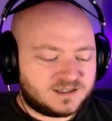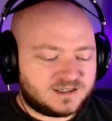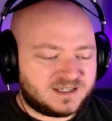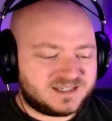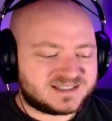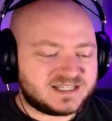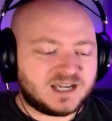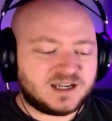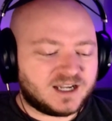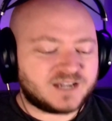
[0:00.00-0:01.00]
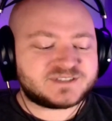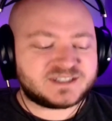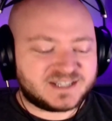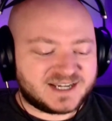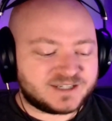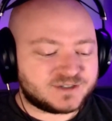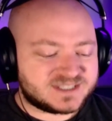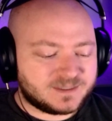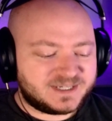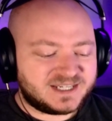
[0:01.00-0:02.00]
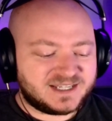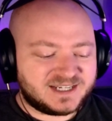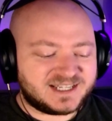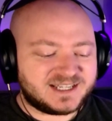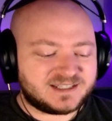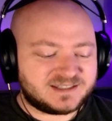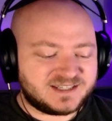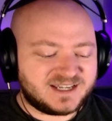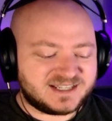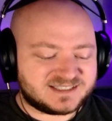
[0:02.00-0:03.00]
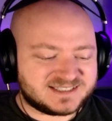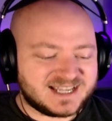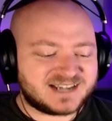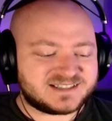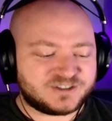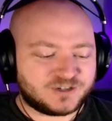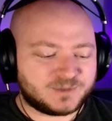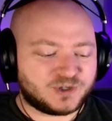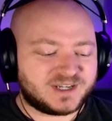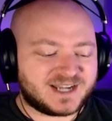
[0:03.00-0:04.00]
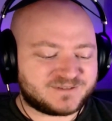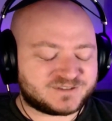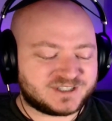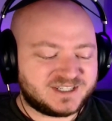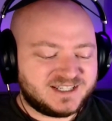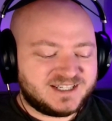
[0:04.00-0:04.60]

it is not often that I go summoning and I get the exact hero I'm going after.